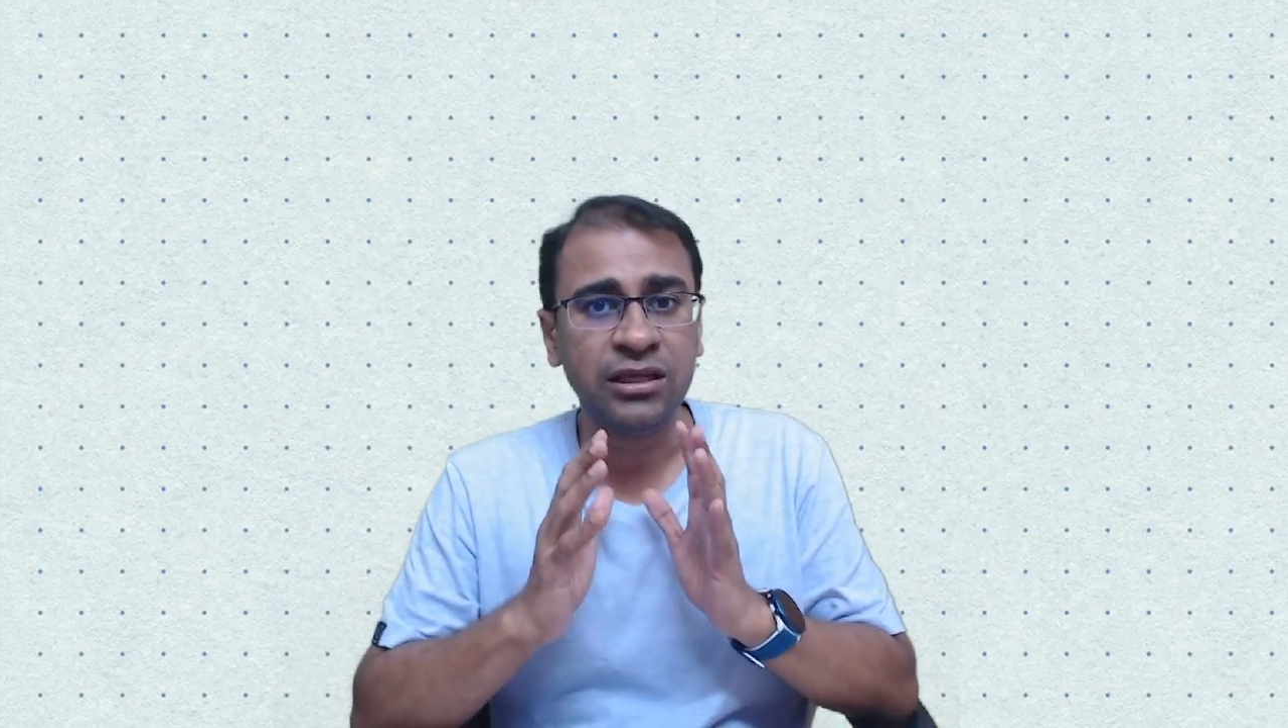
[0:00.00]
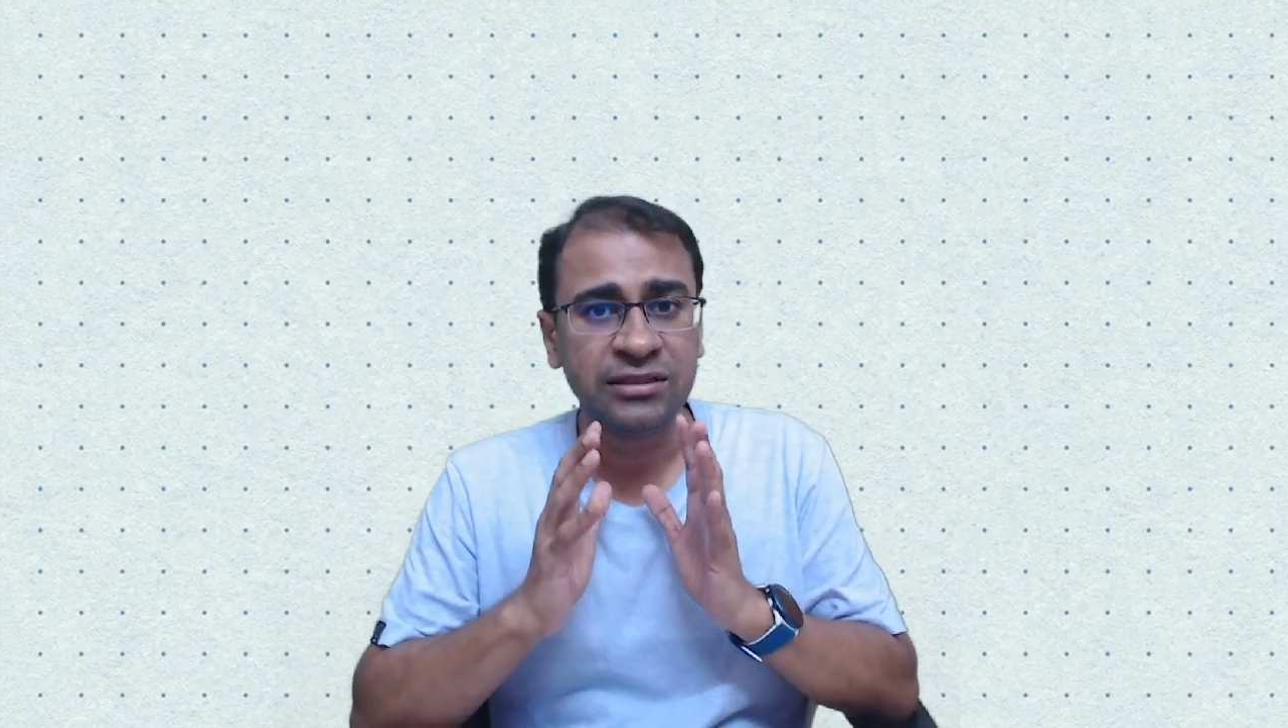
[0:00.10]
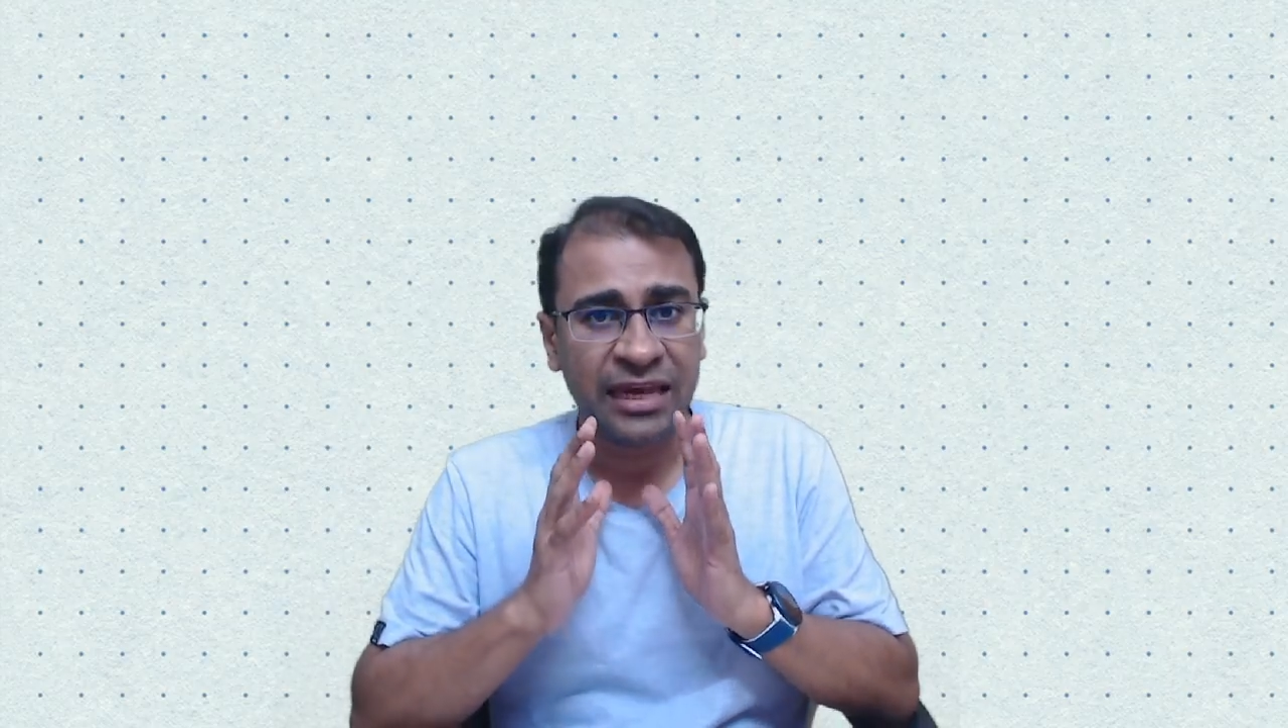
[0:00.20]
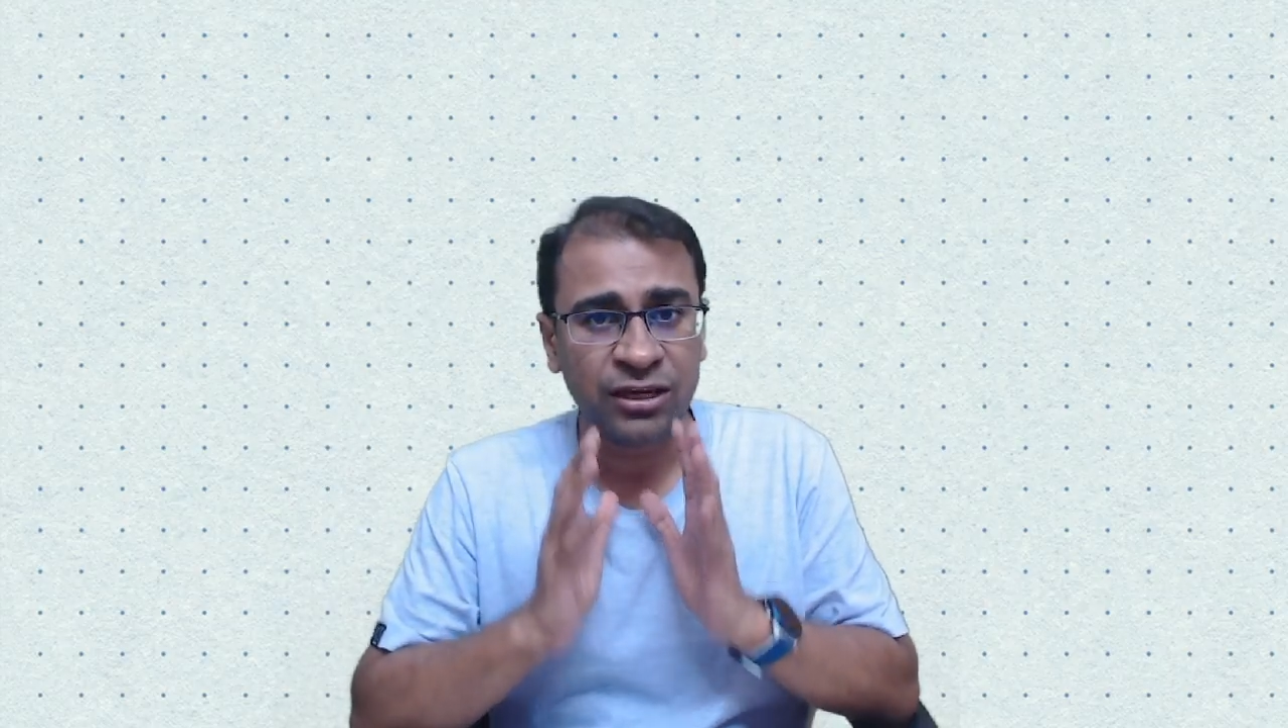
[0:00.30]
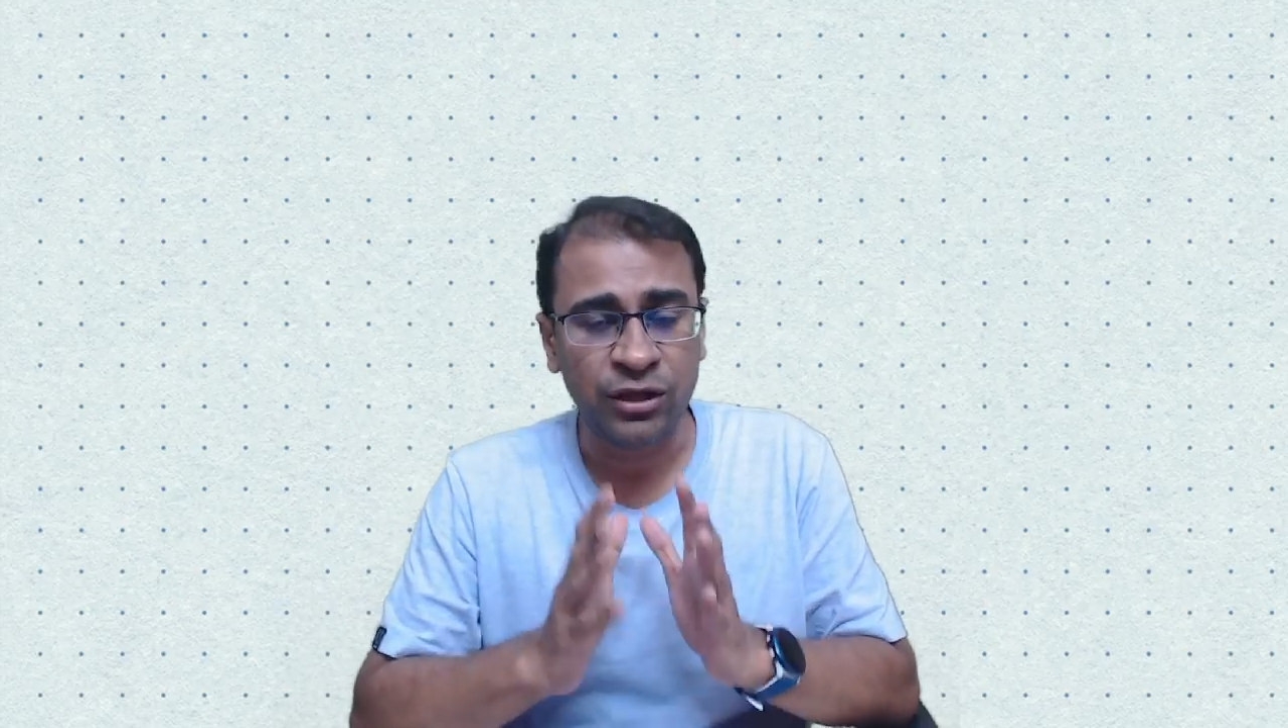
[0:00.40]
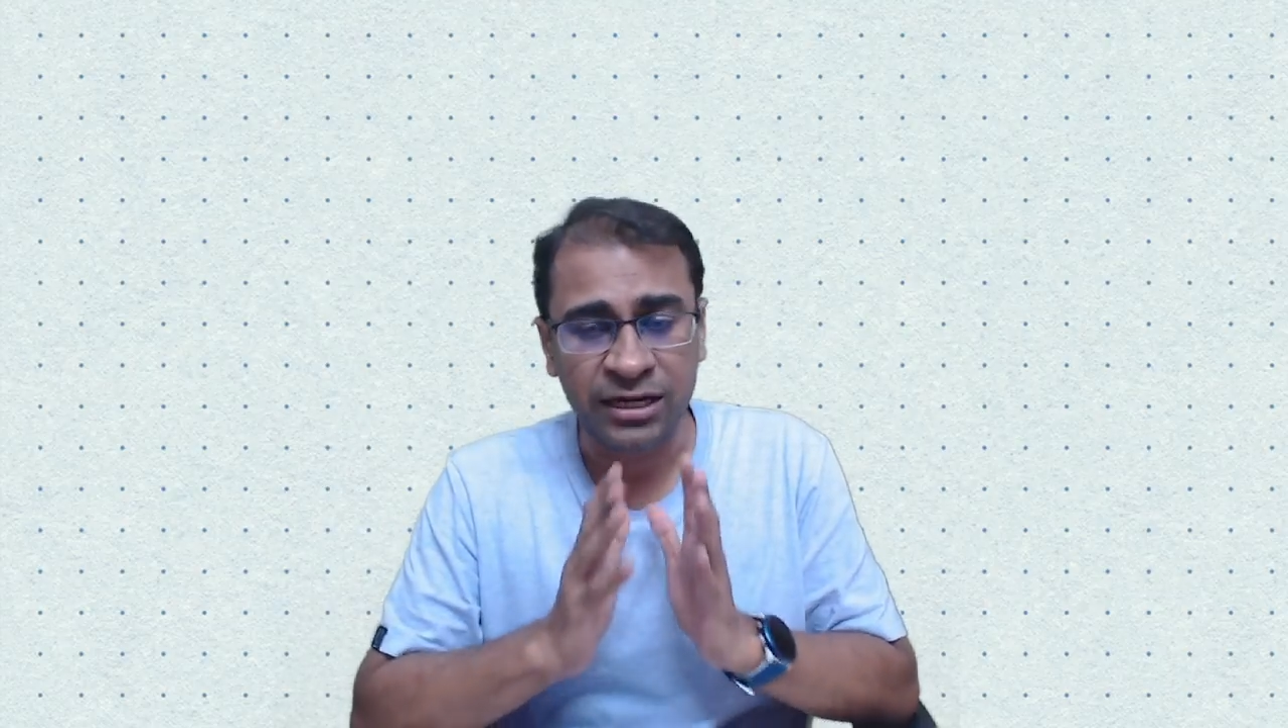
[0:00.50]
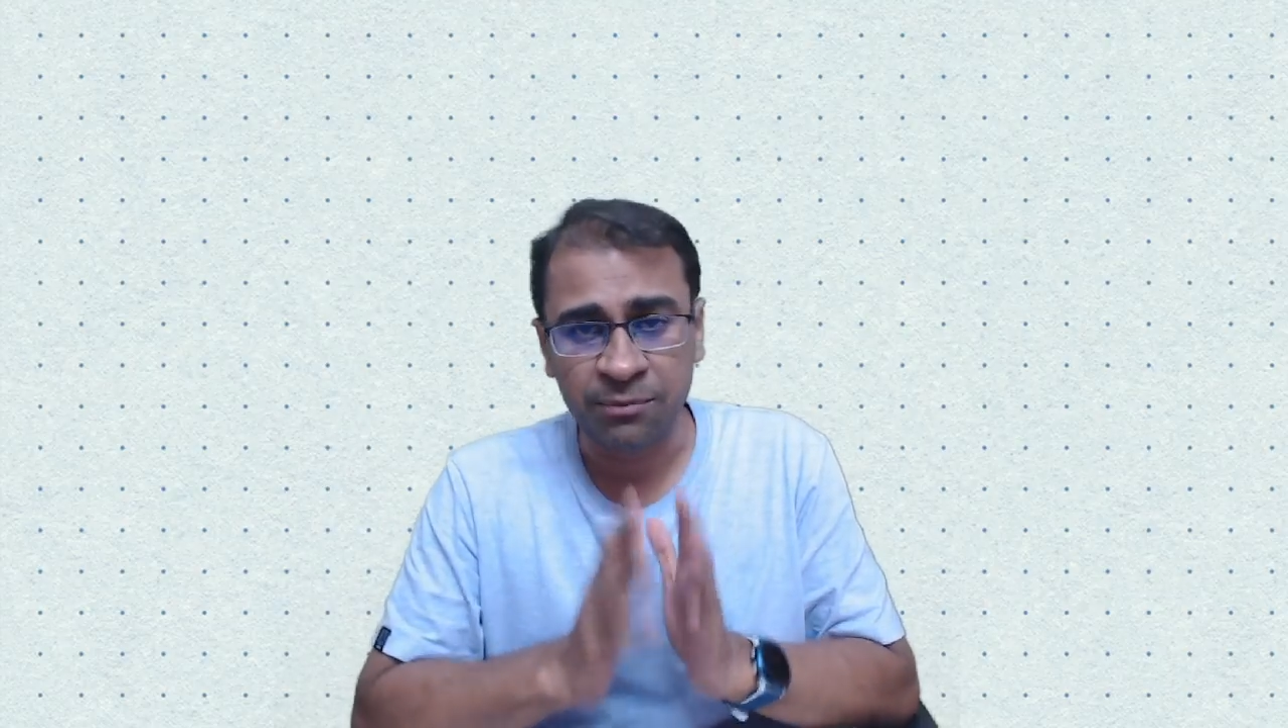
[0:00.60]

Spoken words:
then it